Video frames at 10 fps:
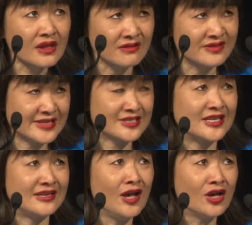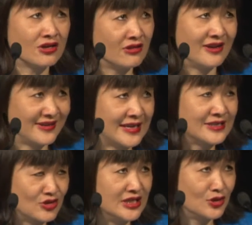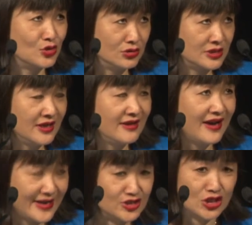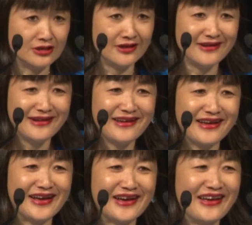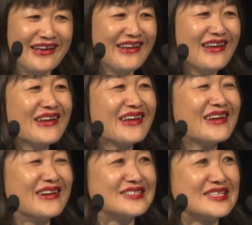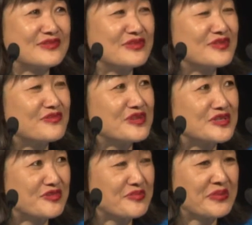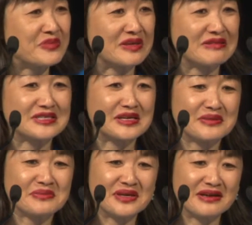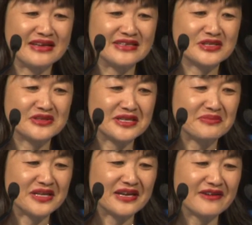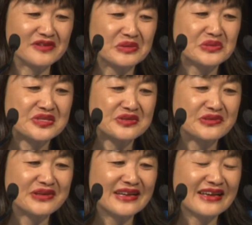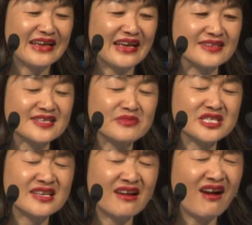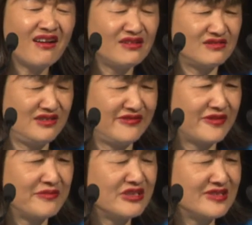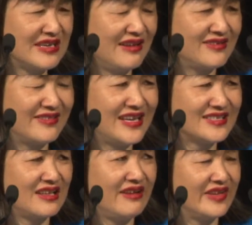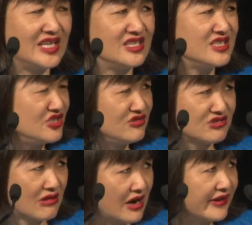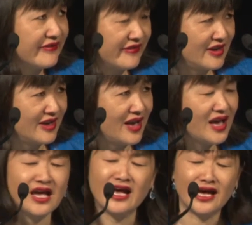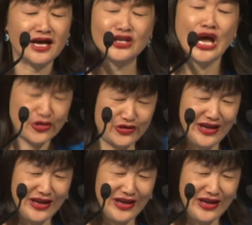There's actually not a country called Asia. I just was remembering the time when I turned up at Harvard Law School and someone said, oh, you're from New Zealand, that's lovely. Did you drive? No,